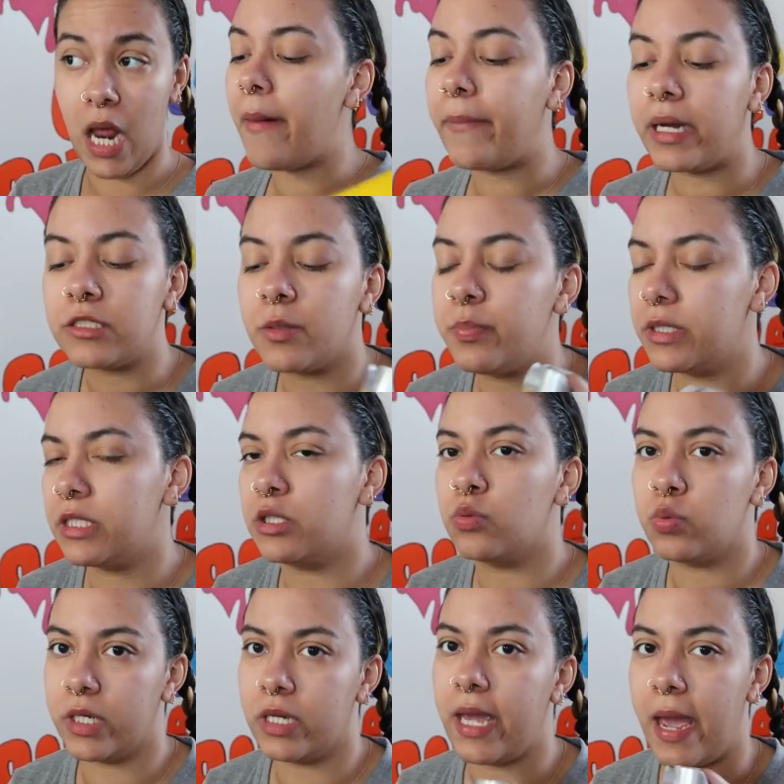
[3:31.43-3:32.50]
I'm about to put this
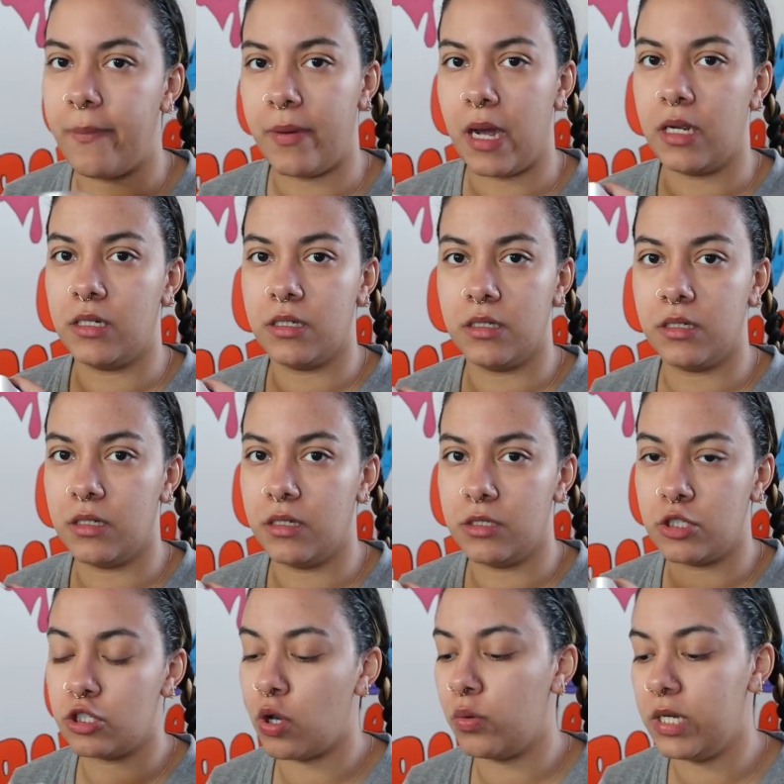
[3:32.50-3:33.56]
wig cap on
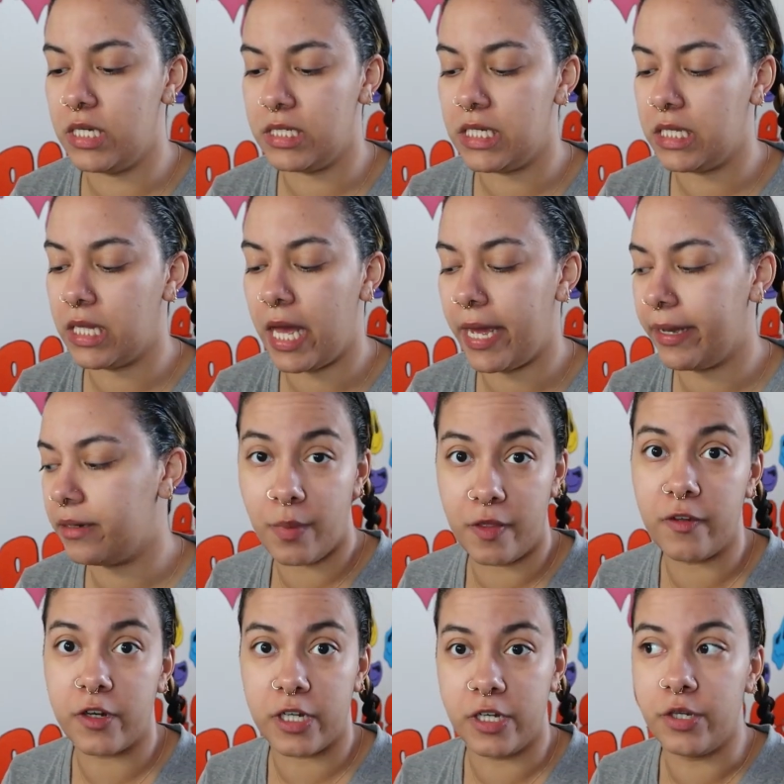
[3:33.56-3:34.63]
so easy, like your
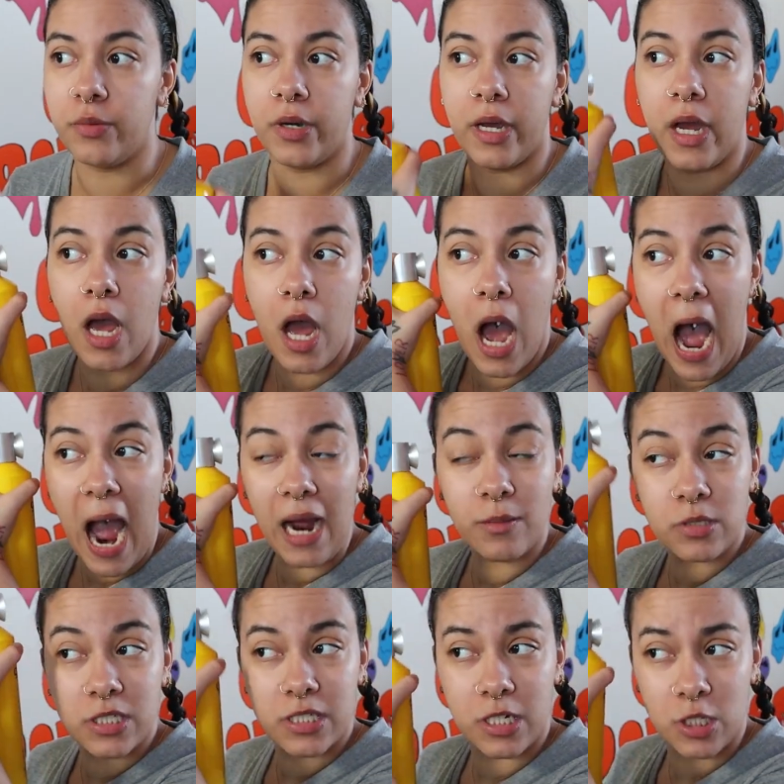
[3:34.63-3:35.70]
mother can do it.
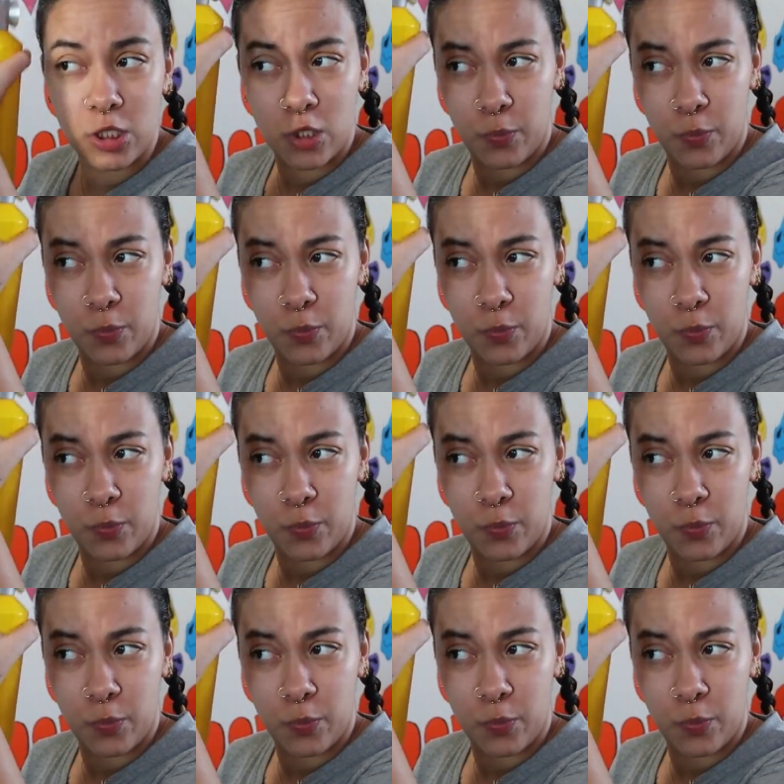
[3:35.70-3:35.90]
I'm just gonna